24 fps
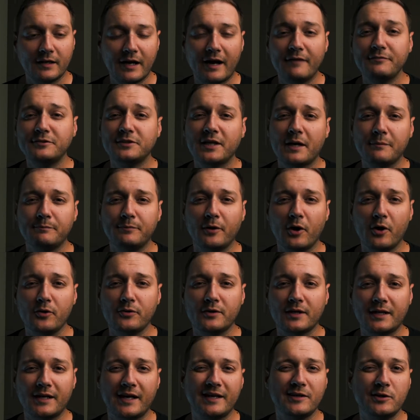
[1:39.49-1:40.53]
I've shot
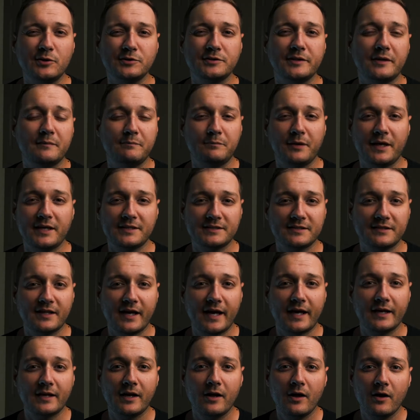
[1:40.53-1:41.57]
both, and I usually base
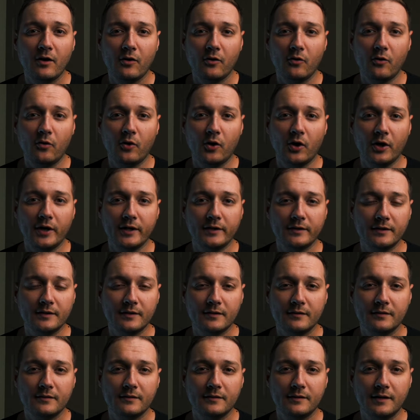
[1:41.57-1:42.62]
that on
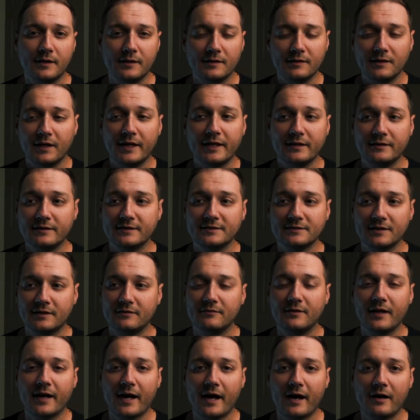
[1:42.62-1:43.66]
the lightness
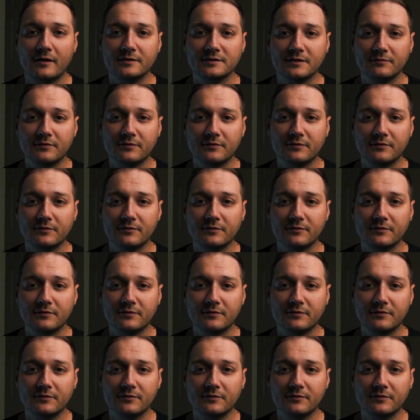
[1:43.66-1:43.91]
of the house.